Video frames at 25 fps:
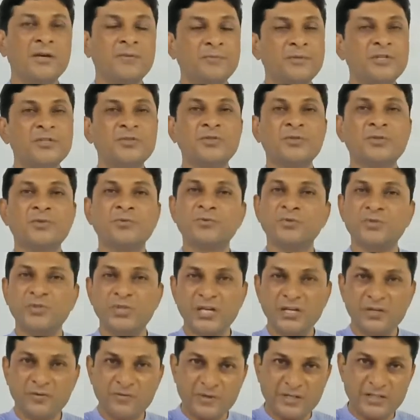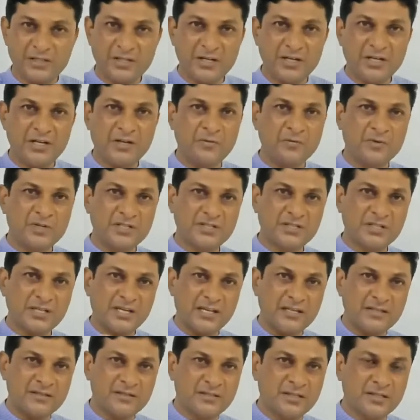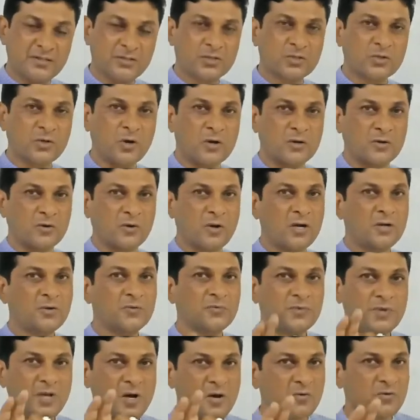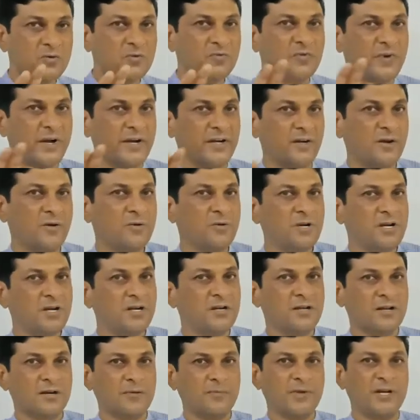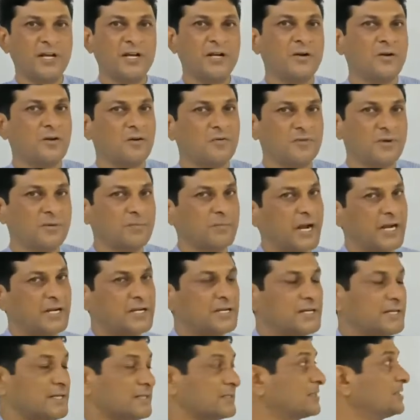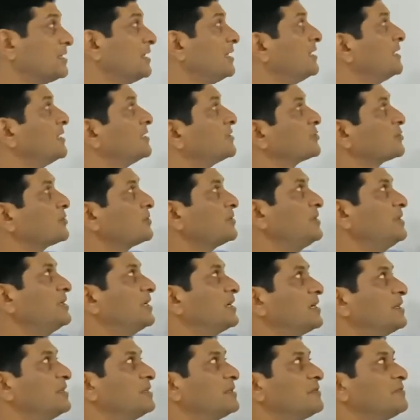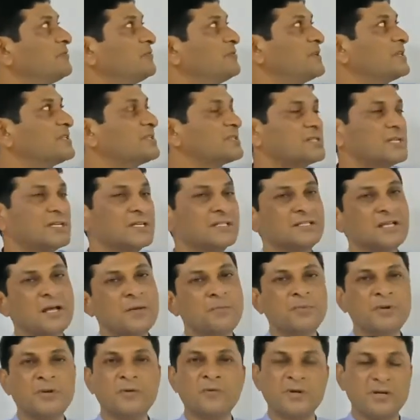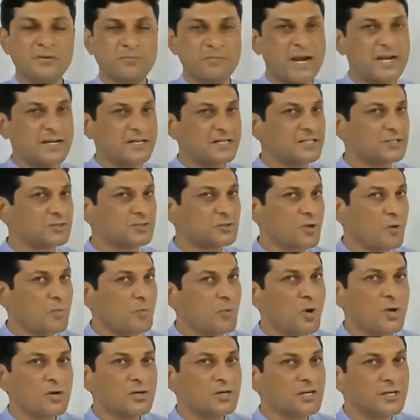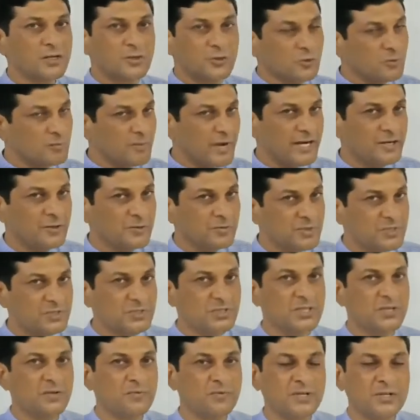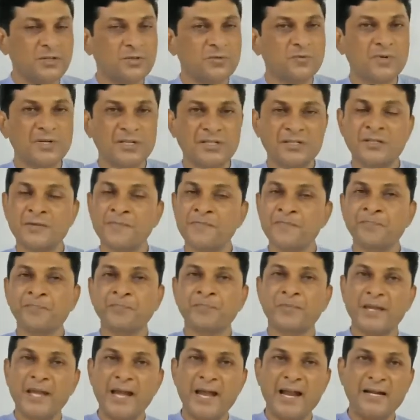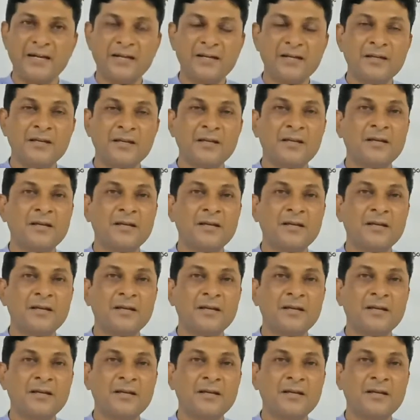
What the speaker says: Means to check whether inverse exists or not, we have to find out determinant of a matrix. So here in the first example, one matrix of order 2 by 2 is given to us, and